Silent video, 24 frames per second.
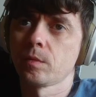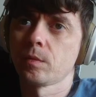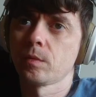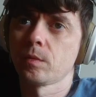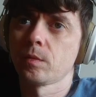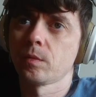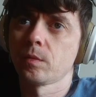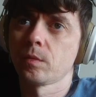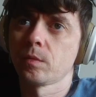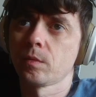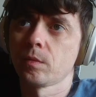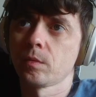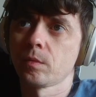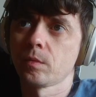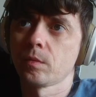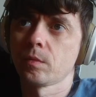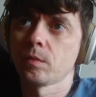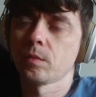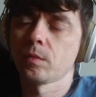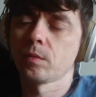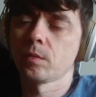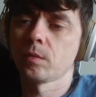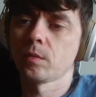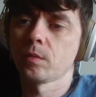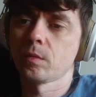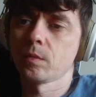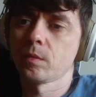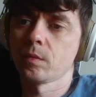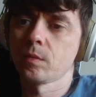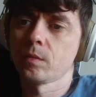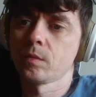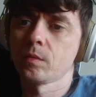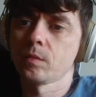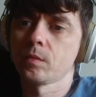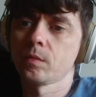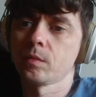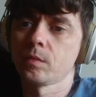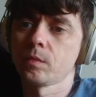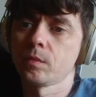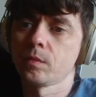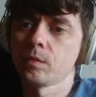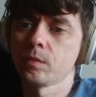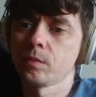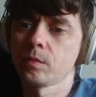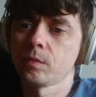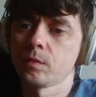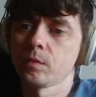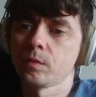
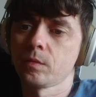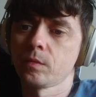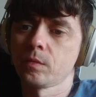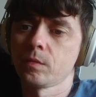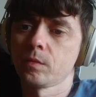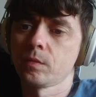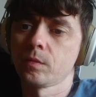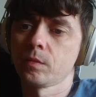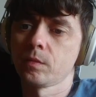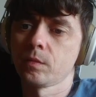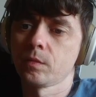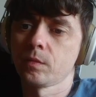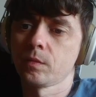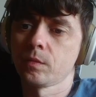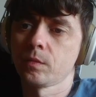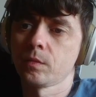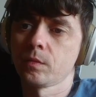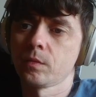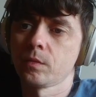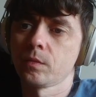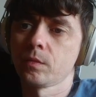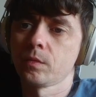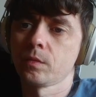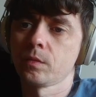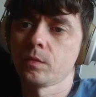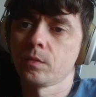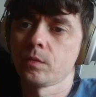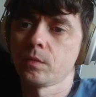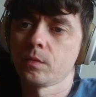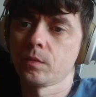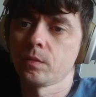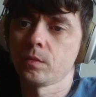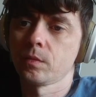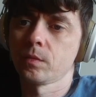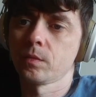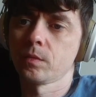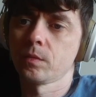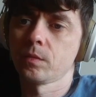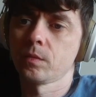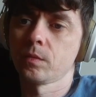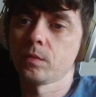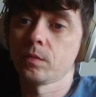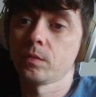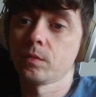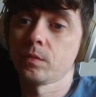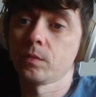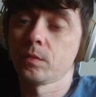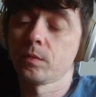
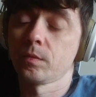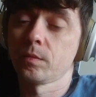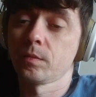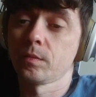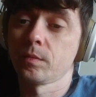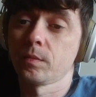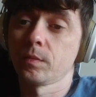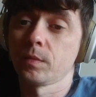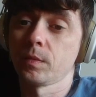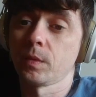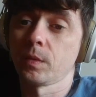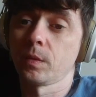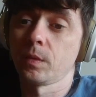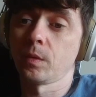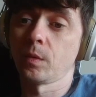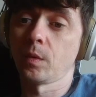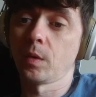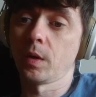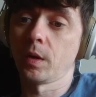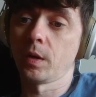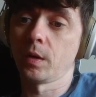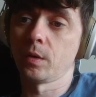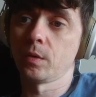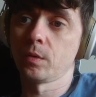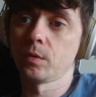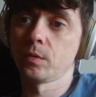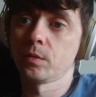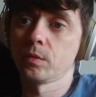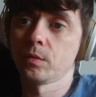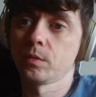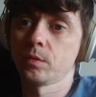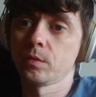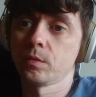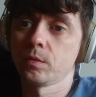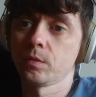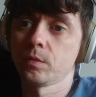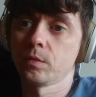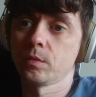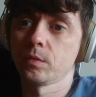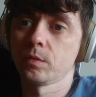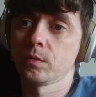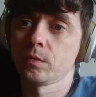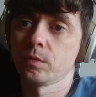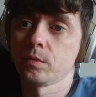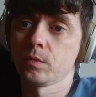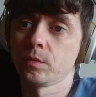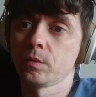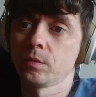
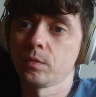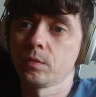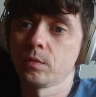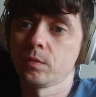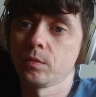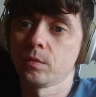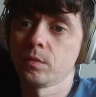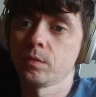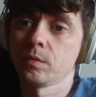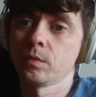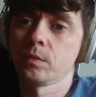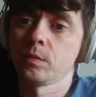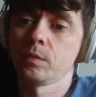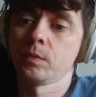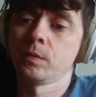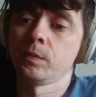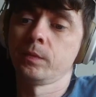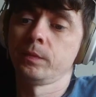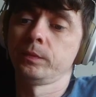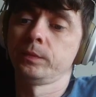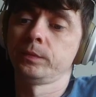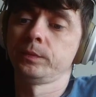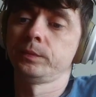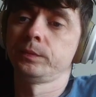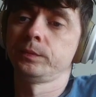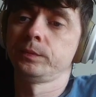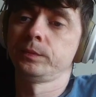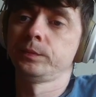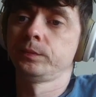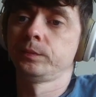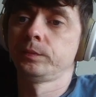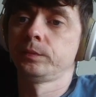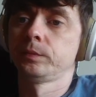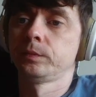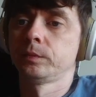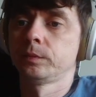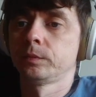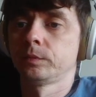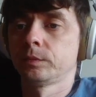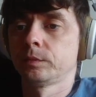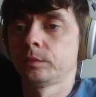(no one is talking)